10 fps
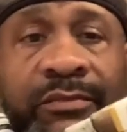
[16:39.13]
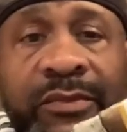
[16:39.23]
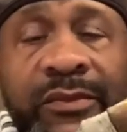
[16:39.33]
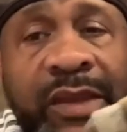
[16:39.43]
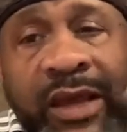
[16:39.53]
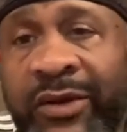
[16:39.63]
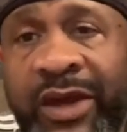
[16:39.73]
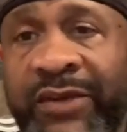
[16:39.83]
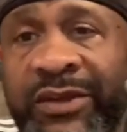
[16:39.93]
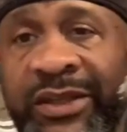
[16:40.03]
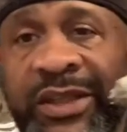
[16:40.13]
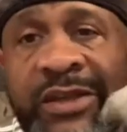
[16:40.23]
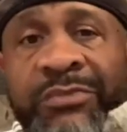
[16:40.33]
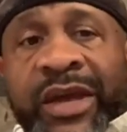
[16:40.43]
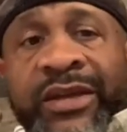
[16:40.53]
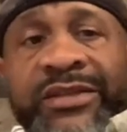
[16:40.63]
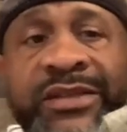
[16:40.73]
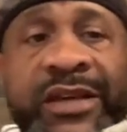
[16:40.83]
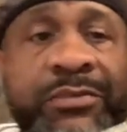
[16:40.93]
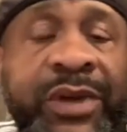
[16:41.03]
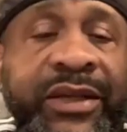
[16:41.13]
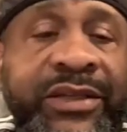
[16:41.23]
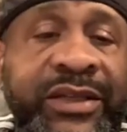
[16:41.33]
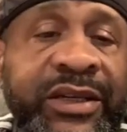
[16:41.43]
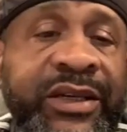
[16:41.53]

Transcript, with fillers: I don't have anything bad to say about the uh,